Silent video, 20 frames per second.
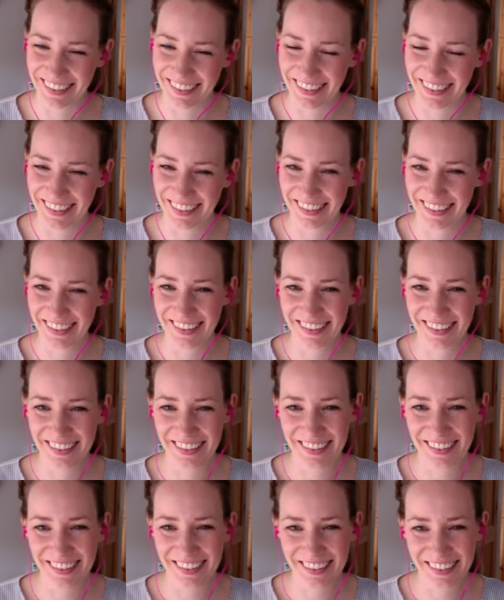
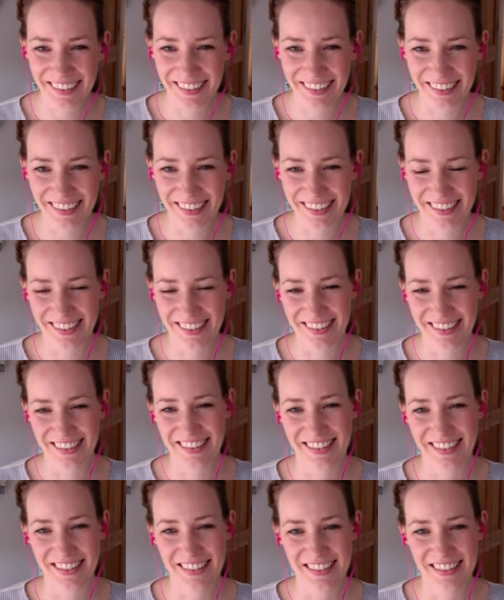
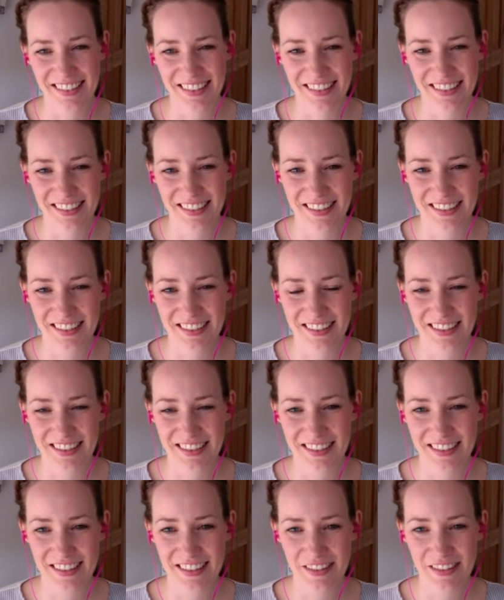
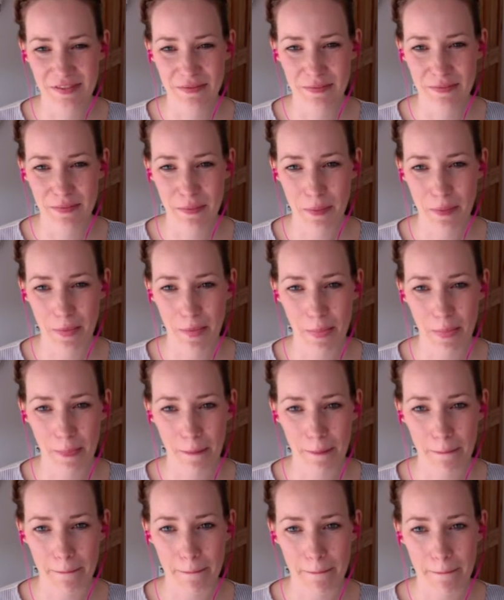
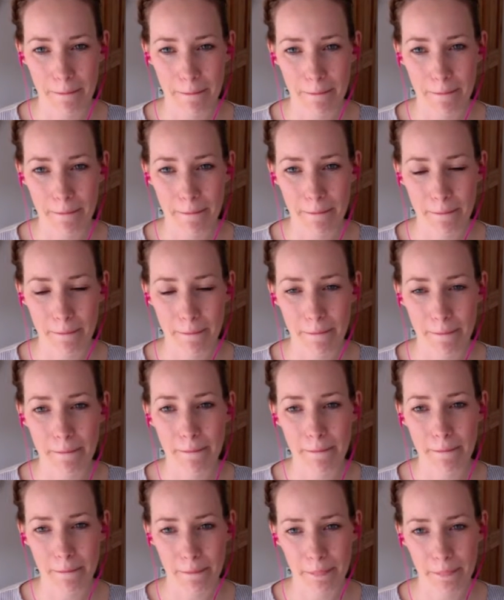
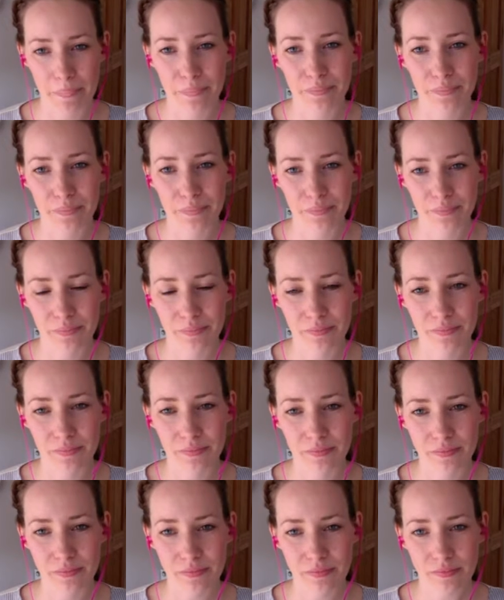
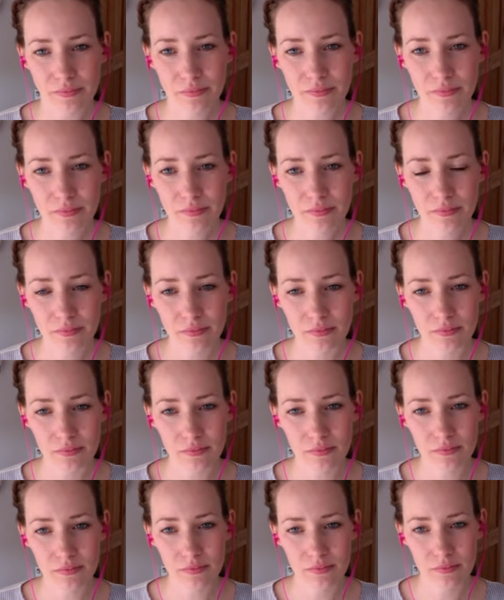
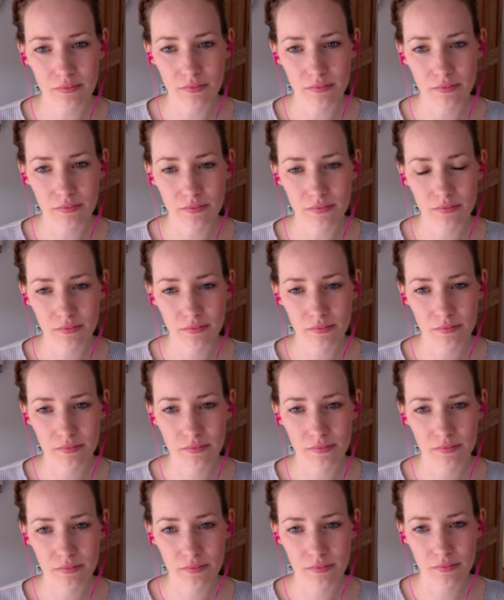(not speaking)